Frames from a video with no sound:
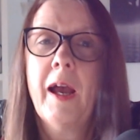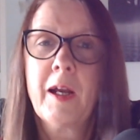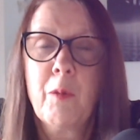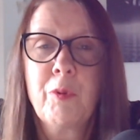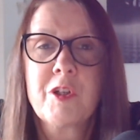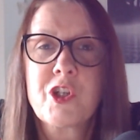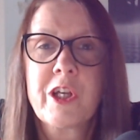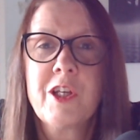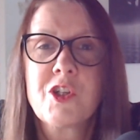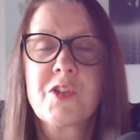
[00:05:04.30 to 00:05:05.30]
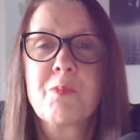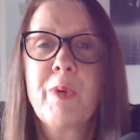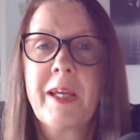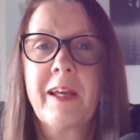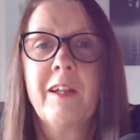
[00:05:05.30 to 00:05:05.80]
A couple of changes
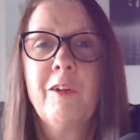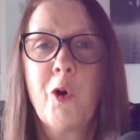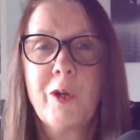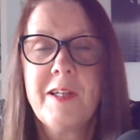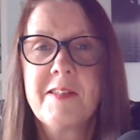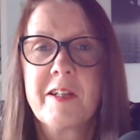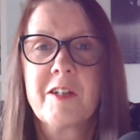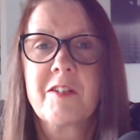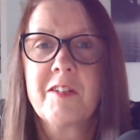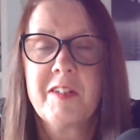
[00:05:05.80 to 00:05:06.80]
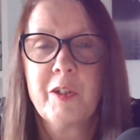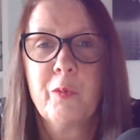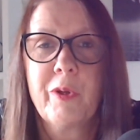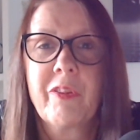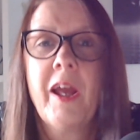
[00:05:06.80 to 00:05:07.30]
make it a lot easier to
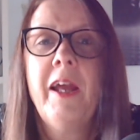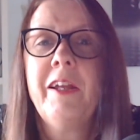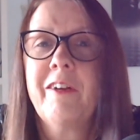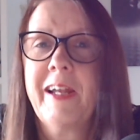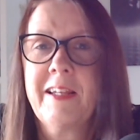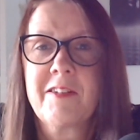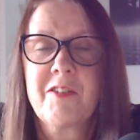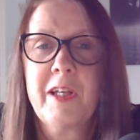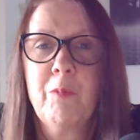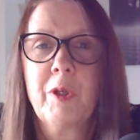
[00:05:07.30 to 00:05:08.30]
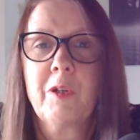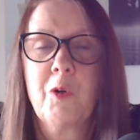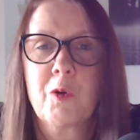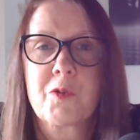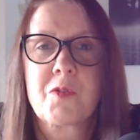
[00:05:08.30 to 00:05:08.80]
deal with your entertainment
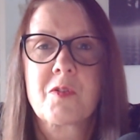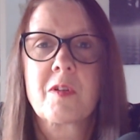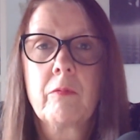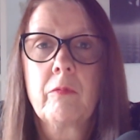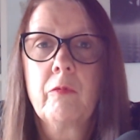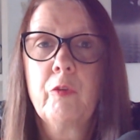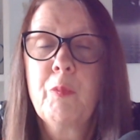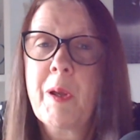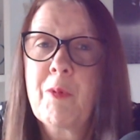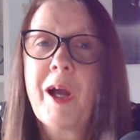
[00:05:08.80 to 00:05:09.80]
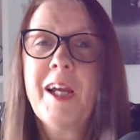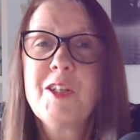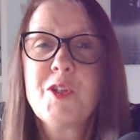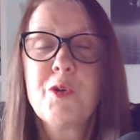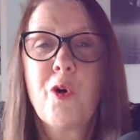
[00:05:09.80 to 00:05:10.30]
costs. Remember, I
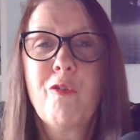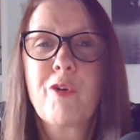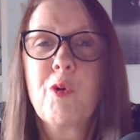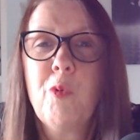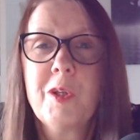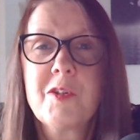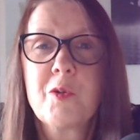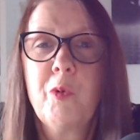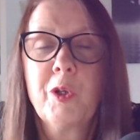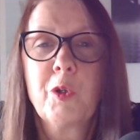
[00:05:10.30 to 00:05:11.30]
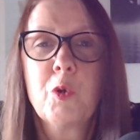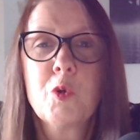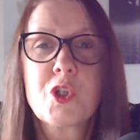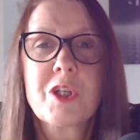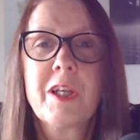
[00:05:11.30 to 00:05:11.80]
do offer one-to-one
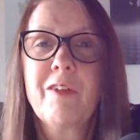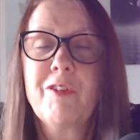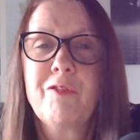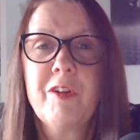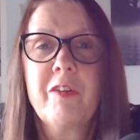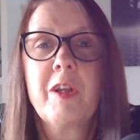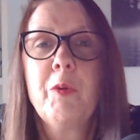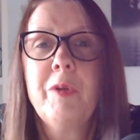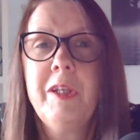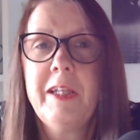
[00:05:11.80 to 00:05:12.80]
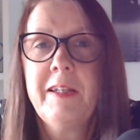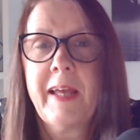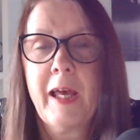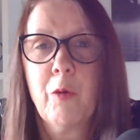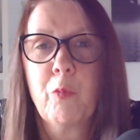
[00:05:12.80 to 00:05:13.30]
coaching if you feel that you would need
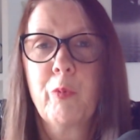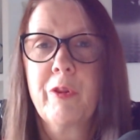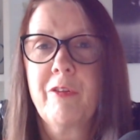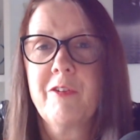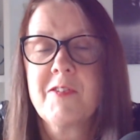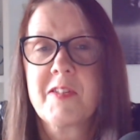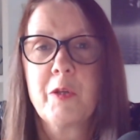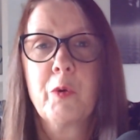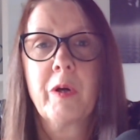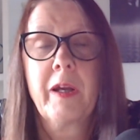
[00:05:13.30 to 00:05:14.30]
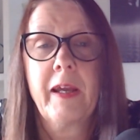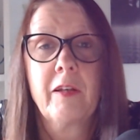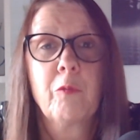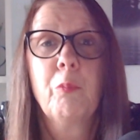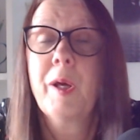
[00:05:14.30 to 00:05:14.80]
help with your Xero
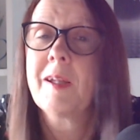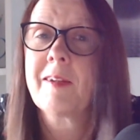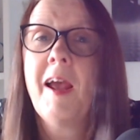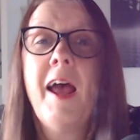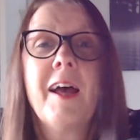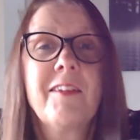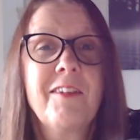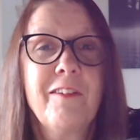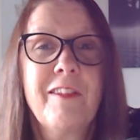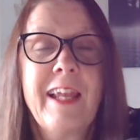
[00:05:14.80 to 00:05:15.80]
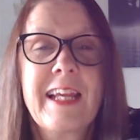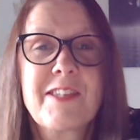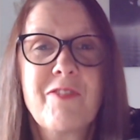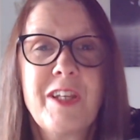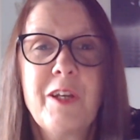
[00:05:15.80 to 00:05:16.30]
account. But until the
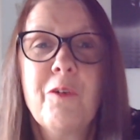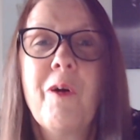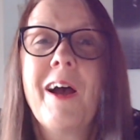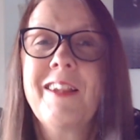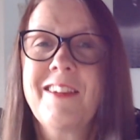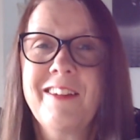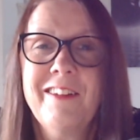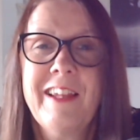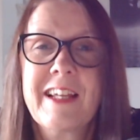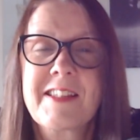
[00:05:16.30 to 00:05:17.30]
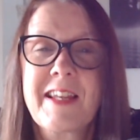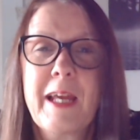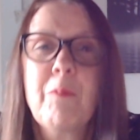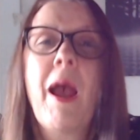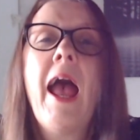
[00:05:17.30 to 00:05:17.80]
next video, until next
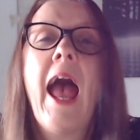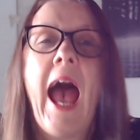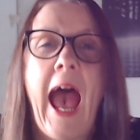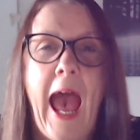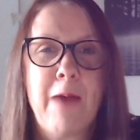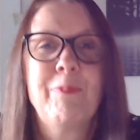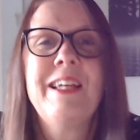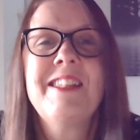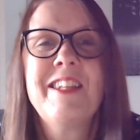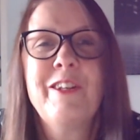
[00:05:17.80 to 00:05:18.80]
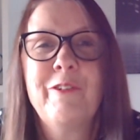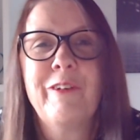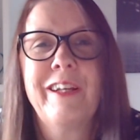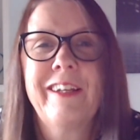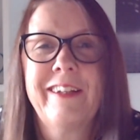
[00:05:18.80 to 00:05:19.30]
time, happy
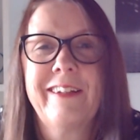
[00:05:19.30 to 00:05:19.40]
Xeroing.